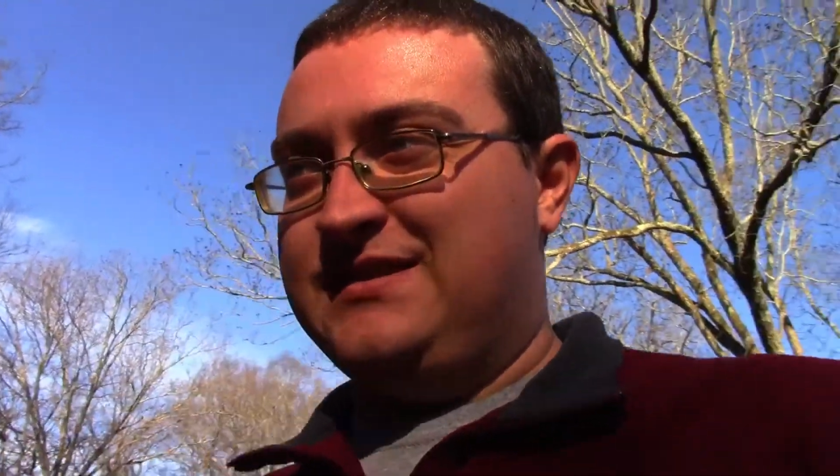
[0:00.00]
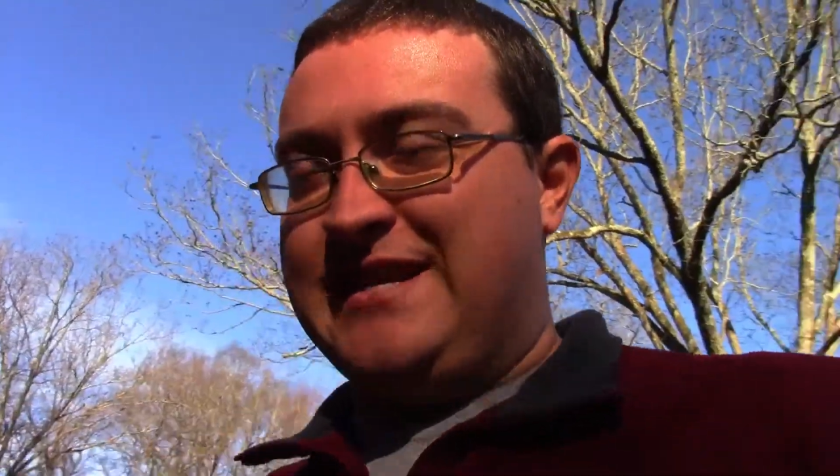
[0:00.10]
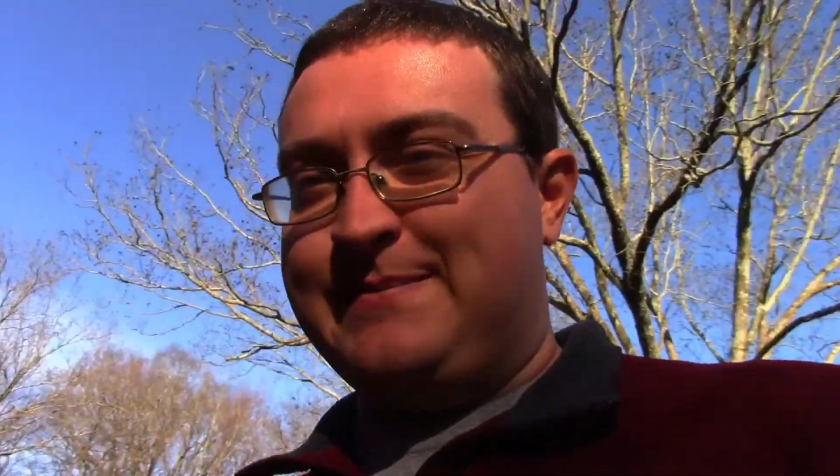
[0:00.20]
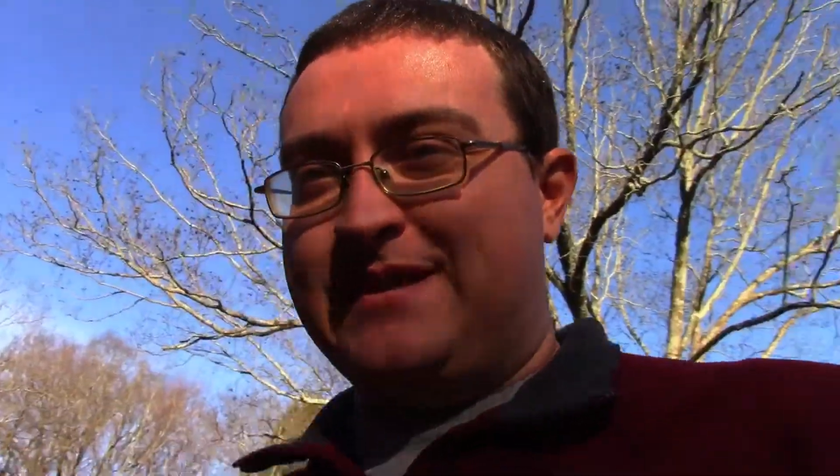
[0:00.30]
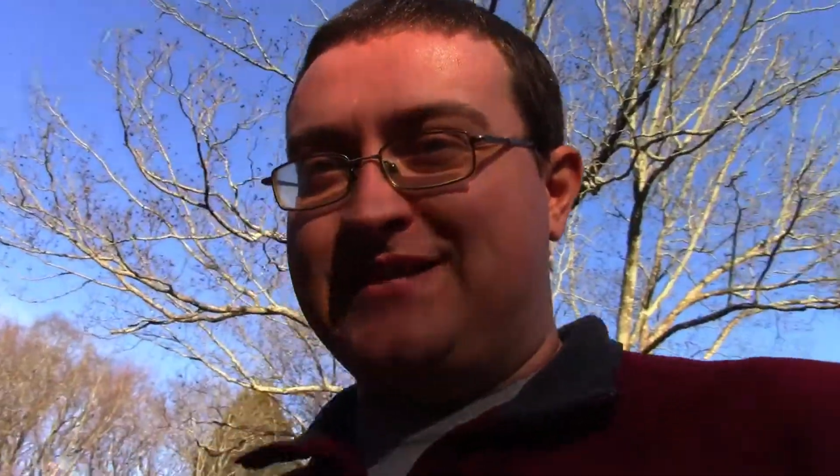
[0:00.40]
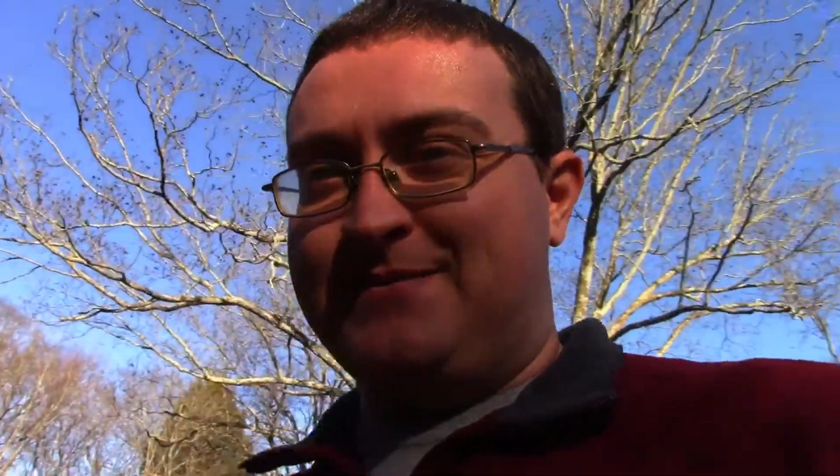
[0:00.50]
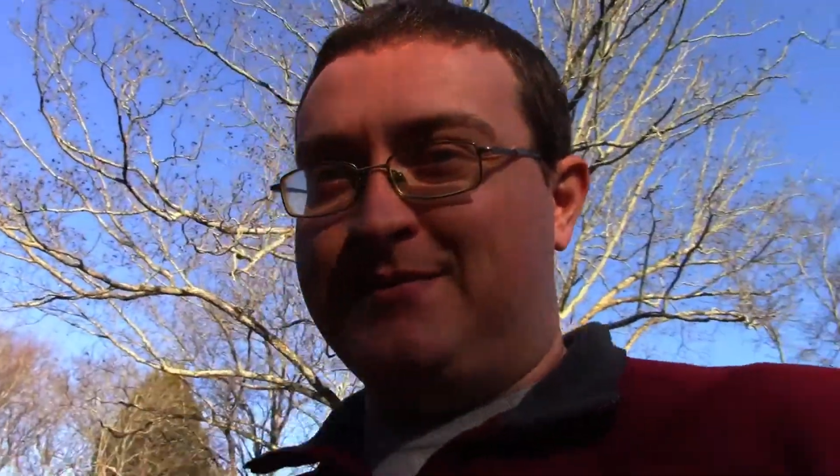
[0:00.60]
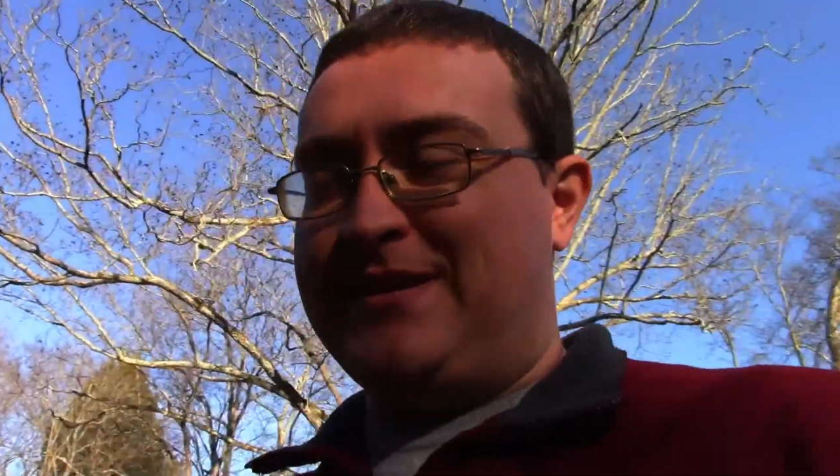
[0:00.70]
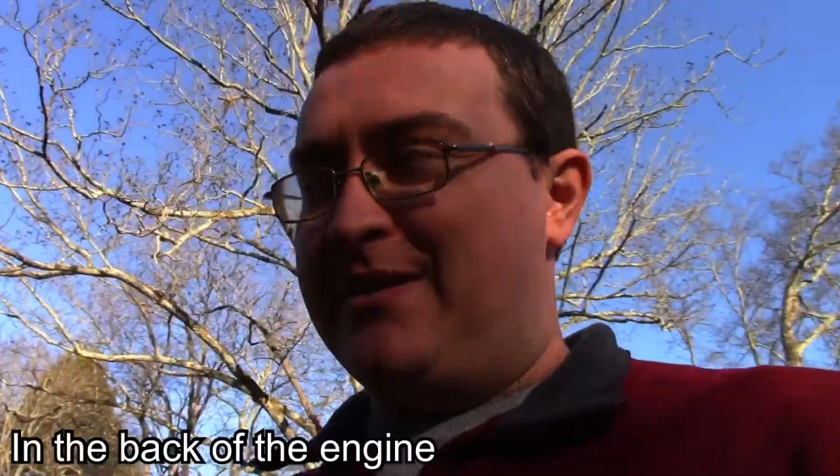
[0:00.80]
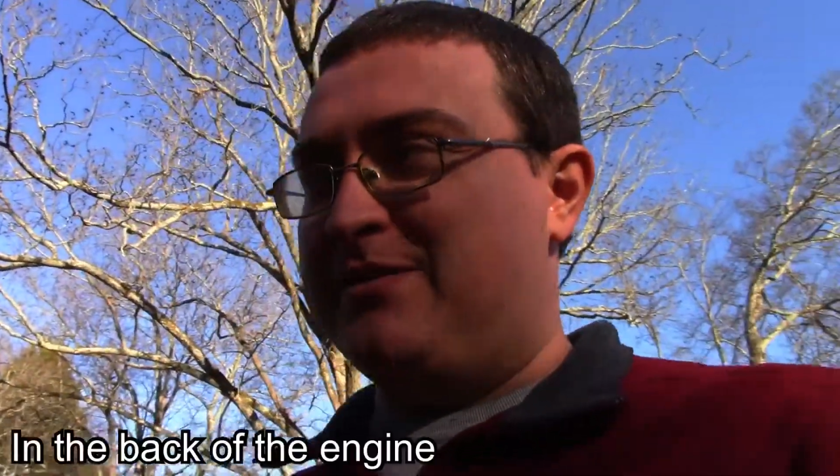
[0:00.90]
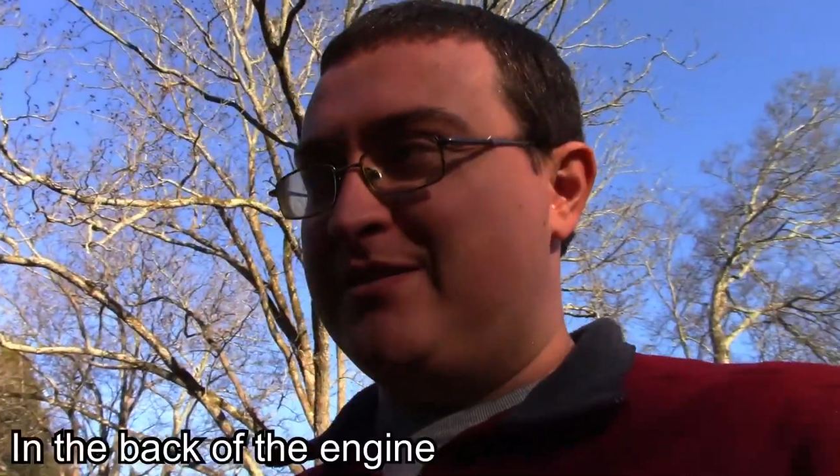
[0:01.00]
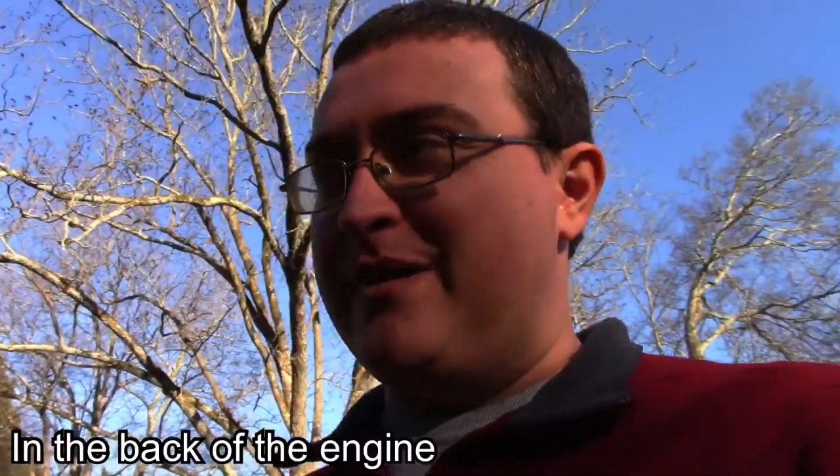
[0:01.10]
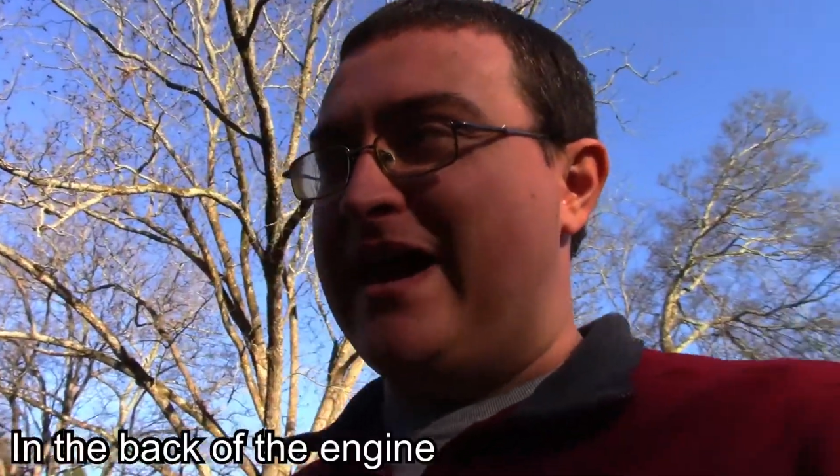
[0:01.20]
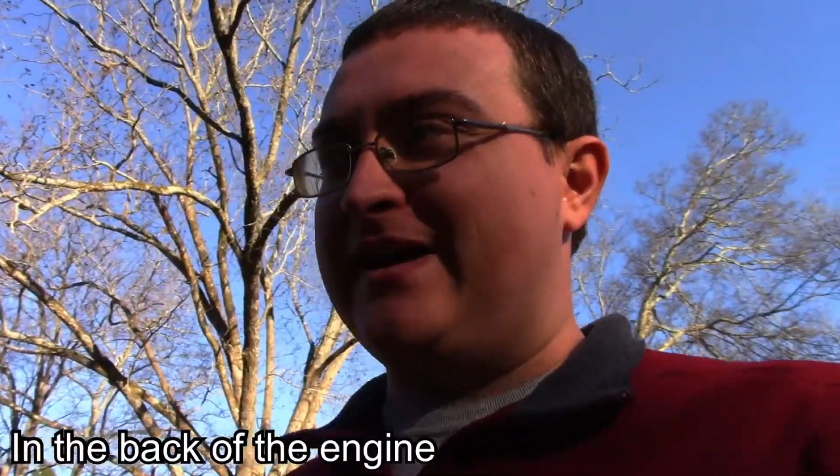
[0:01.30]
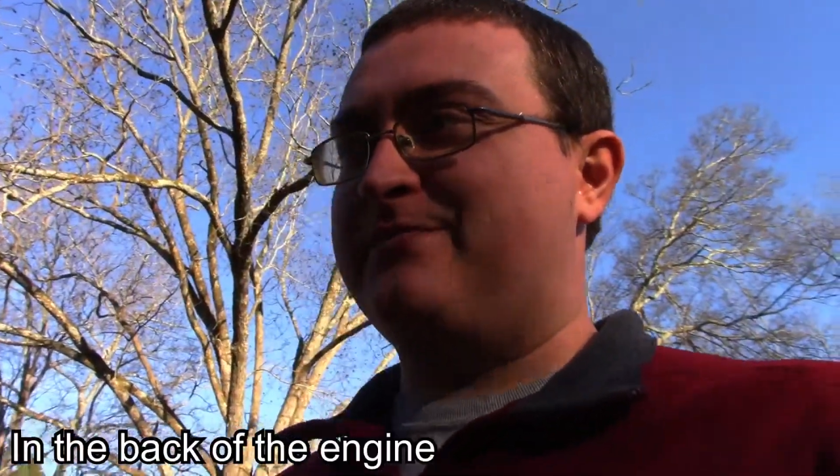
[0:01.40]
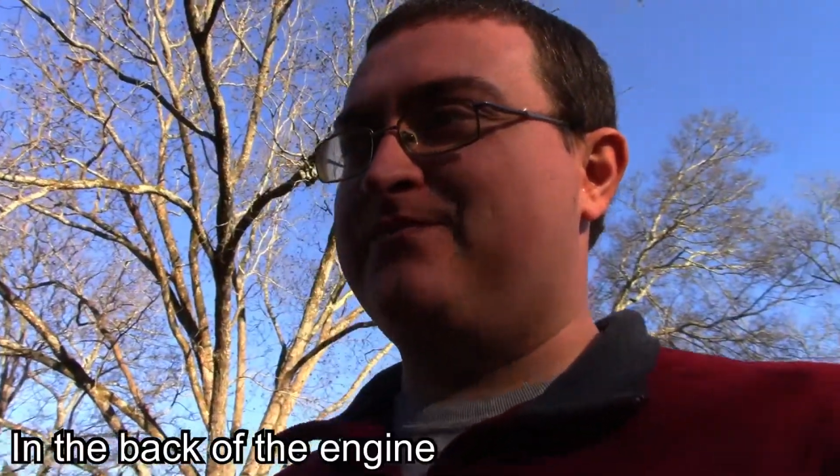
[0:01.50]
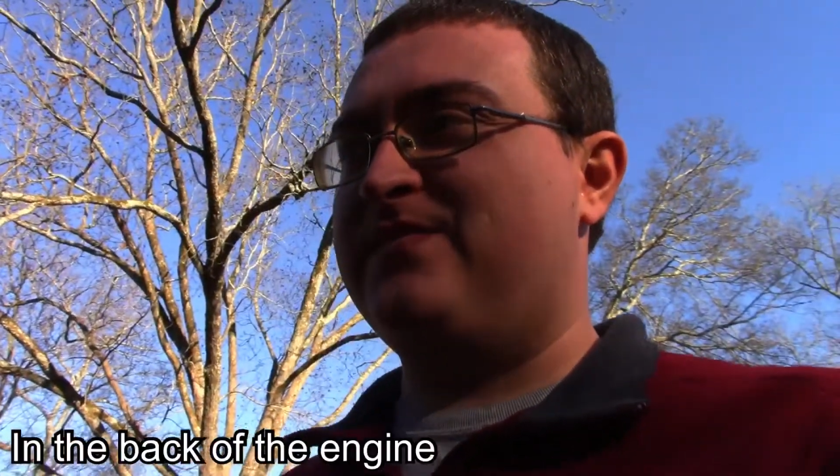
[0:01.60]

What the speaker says: tap tap tap tap tap in the back.